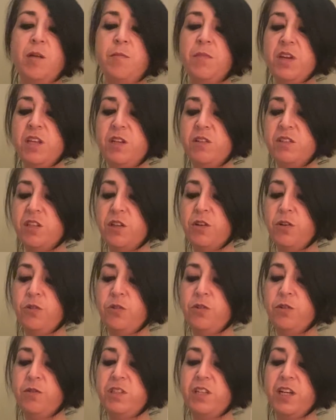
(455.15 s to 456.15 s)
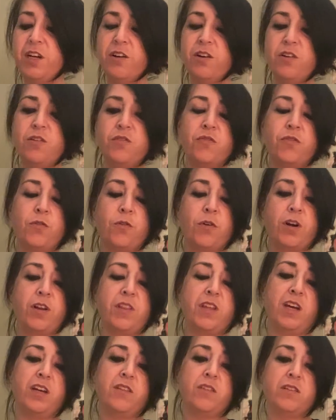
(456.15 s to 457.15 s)
I'm going to use the Hoodoo Tarot for
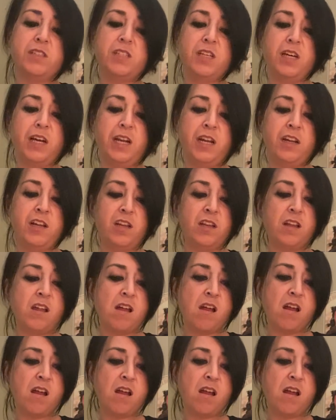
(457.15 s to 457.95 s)
the other side.